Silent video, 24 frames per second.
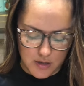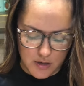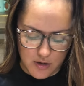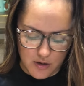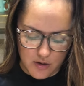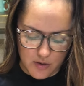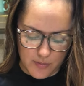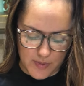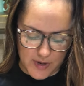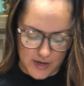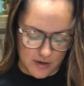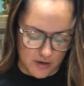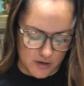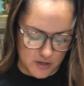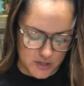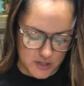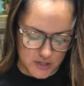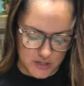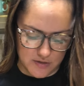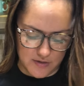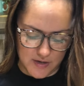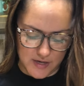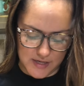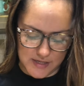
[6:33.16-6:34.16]
Oh my
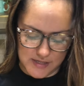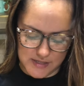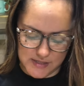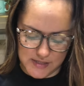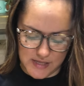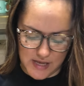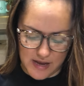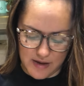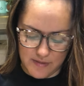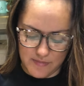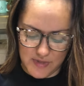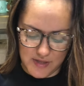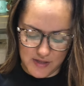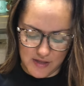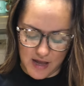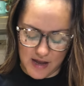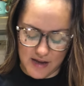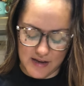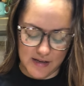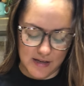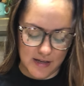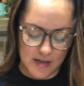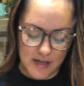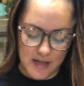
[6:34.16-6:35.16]
gosh, you guys. I'm
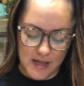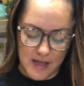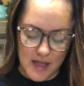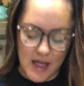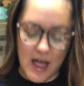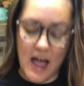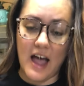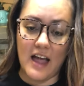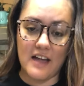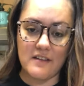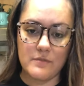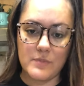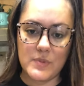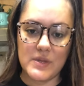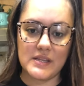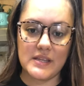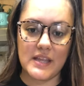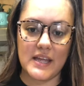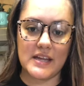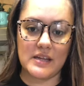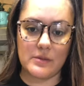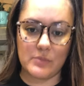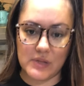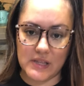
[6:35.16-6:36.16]
I I've been
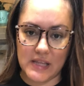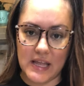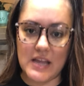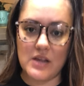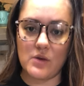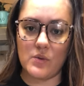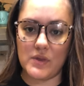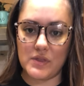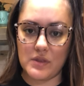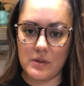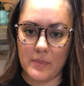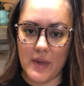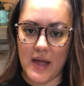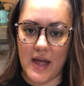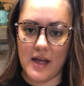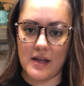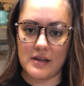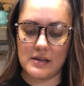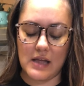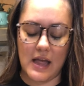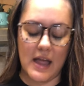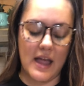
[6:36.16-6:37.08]
like playing with the bag.